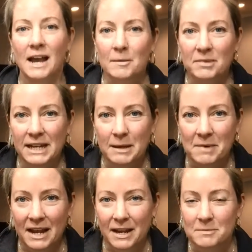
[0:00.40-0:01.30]
Hi
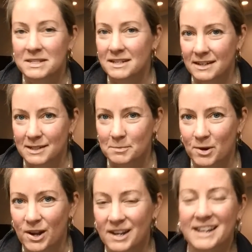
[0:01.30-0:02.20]
Blingy Babes, it's
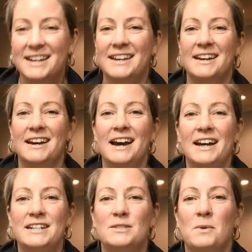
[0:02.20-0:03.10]
Brooke.
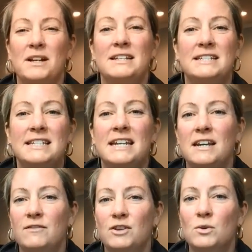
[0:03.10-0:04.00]
I just wanted to
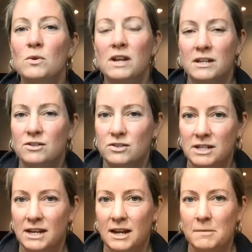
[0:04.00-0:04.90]
see if you were
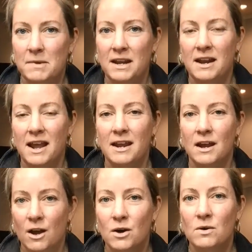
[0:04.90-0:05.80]
interested in being
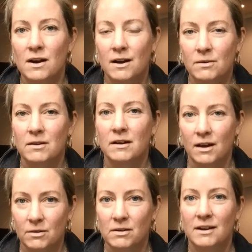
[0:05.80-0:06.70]
a ho ho
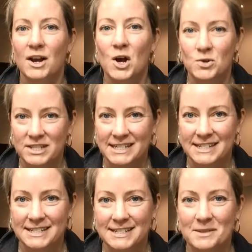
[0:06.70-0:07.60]
ho
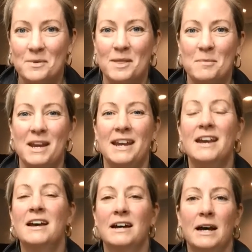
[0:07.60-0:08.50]
hostess with
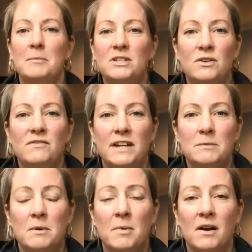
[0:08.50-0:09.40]
me. I've been doing
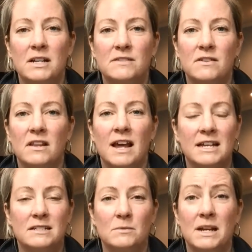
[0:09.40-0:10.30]
Facebook parties for the
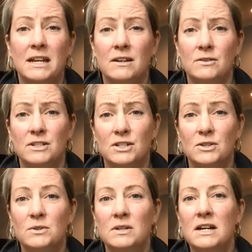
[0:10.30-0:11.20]
last week or
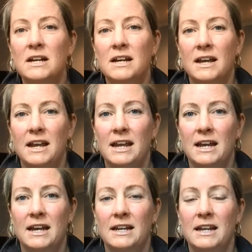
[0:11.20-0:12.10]
two,
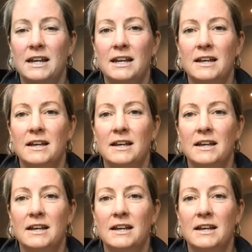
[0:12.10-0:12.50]
and